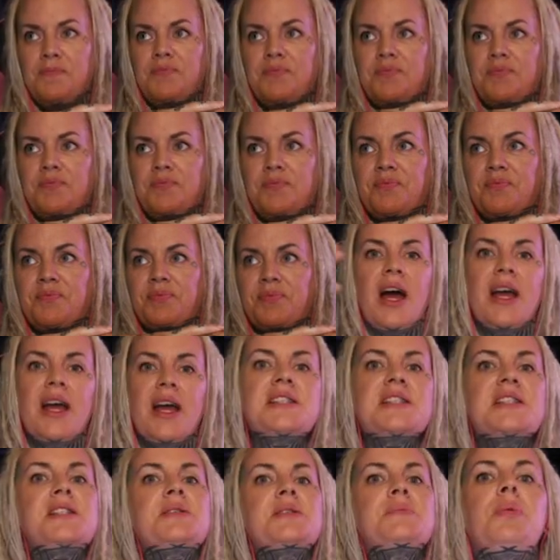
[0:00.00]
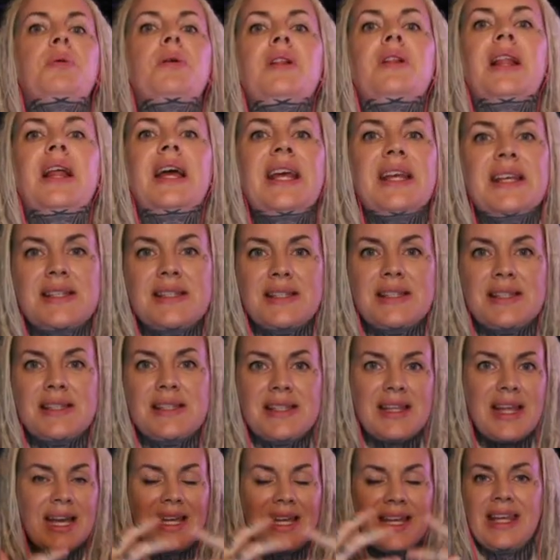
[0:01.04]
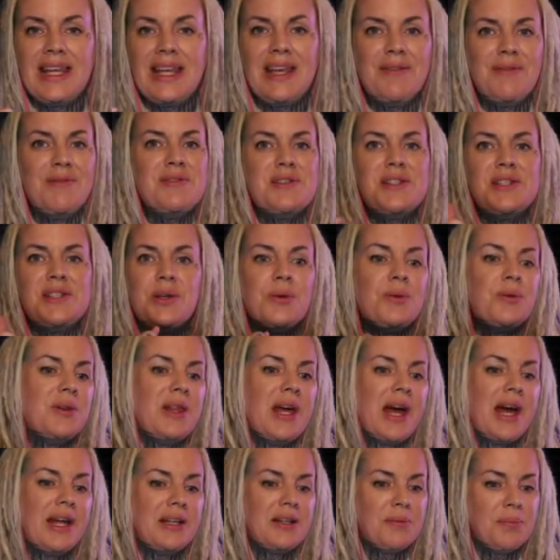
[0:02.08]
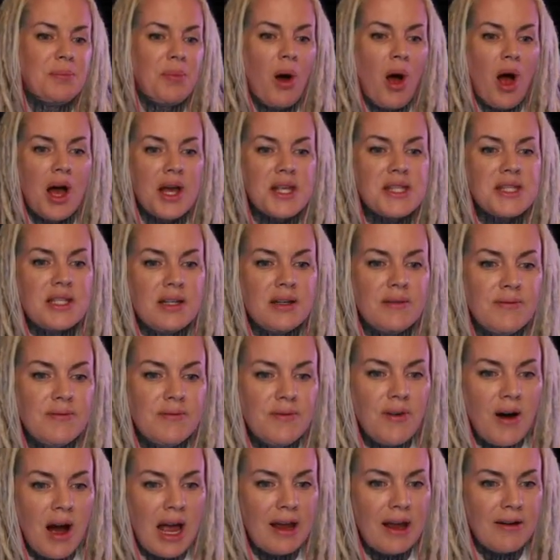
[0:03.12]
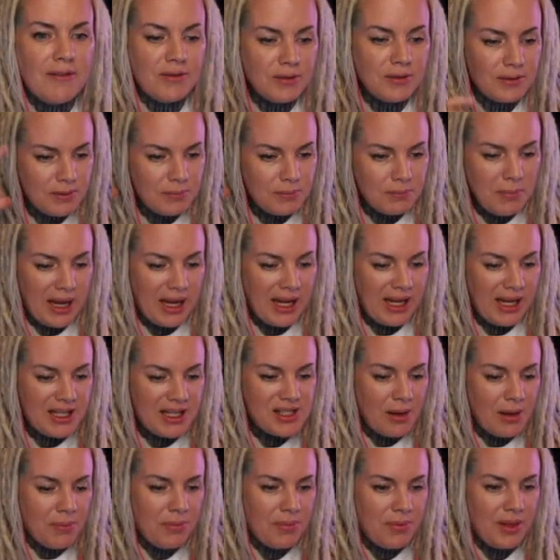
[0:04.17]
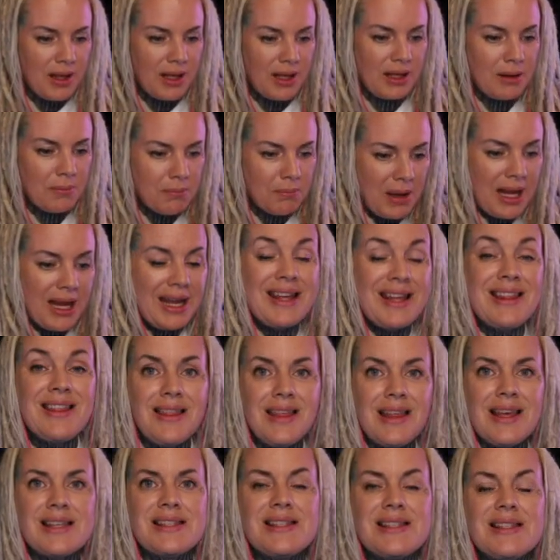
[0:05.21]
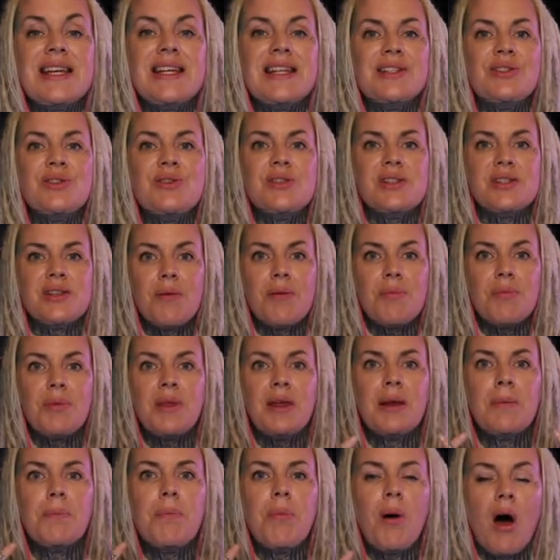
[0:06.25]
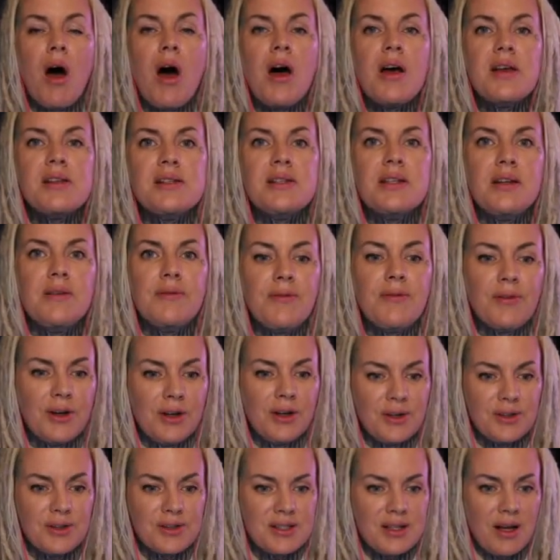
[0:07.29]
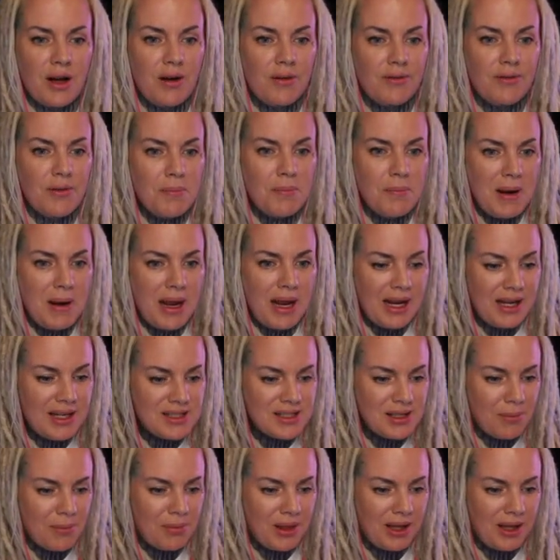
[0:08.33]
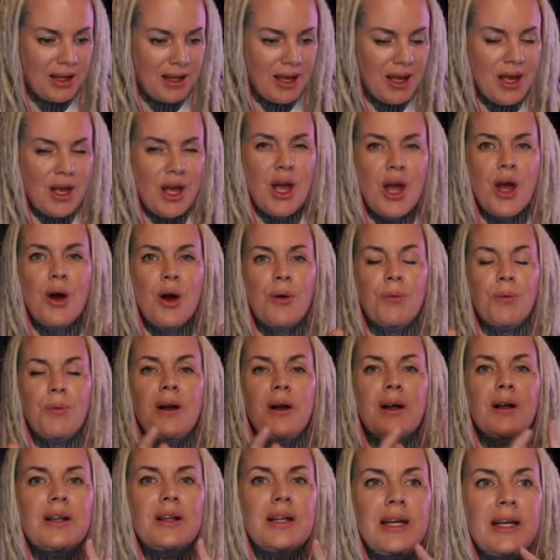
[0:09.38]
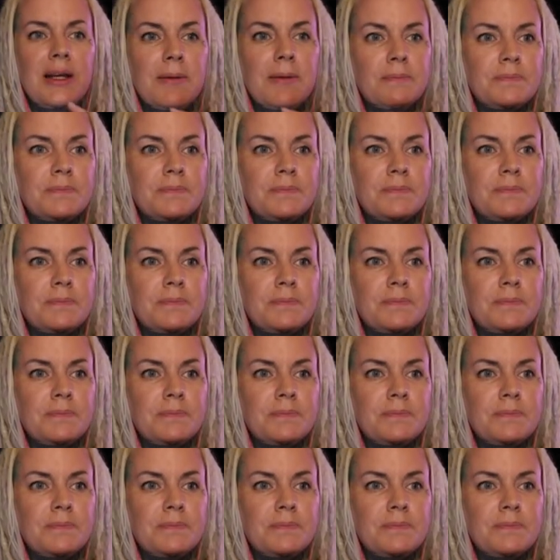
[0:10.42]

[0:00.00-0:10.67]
a nice place that gives you that positive vibe. Make this into something positive for yourself, and make something really